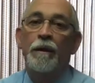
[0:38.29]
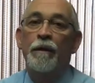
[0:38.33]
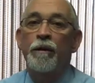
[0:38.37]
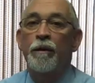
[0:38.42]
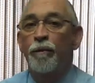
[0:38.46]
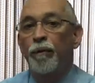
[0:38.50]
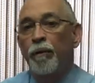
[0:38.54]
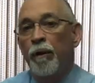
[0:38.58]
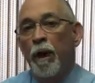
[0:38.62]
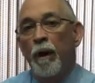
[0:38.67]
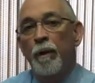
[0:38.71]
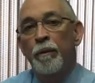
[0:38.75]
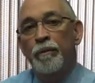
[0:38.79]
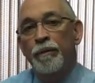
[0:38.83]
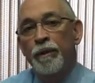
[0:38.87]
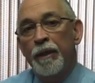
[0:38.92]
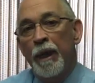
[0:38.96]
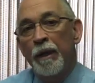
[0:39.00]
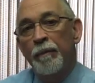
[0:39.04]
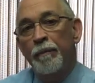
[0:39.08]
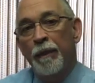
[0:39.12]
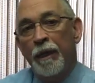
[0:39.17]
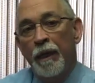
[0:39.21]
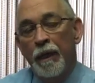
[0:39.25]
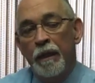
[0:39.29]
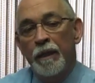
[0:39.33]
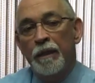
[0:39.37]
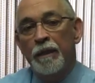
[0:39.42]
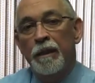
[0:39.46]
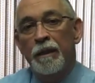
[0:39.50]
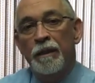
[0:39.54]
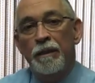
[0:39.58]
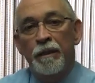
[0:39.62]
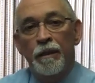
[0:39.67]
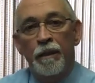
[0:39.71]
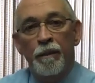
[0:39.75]
the problems that may
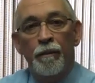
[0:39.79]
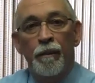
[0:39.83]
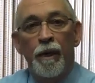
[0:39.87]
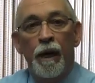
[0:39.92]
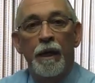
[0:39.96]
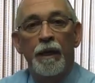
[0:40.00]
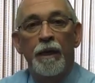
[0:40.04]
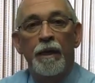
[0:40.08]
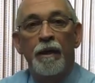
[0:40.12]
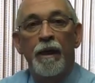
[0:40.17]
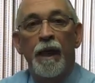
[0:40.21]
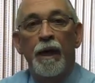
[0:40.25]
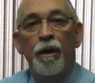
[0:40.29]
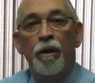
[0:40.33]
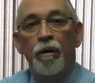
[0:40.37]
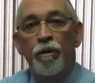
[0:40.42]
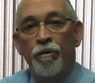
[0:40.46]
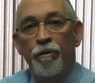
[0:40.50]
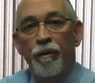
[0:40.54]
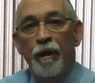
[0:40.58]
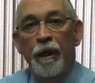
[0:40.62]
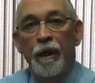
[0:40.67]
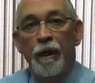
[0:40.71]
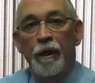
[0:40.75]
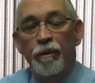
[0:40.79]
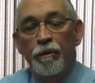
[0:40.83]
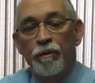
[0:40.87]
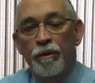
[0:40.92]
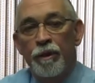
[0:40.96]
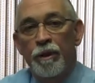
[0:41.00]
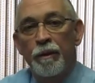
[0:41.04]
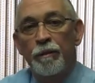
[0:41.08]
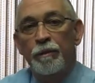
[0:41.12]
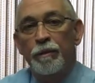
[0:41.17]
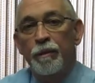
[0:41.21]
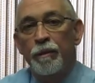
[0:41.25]
exist in the body that are creating your
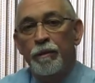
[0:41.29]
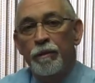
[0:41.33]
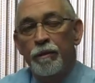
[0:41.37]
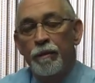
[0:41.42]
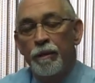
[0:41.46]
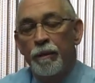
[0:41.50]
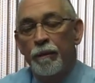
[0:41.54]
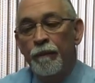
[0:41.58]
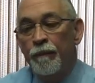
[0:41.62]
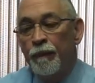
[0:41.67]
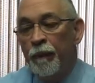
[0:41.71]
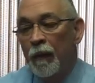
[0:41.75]
symptoms.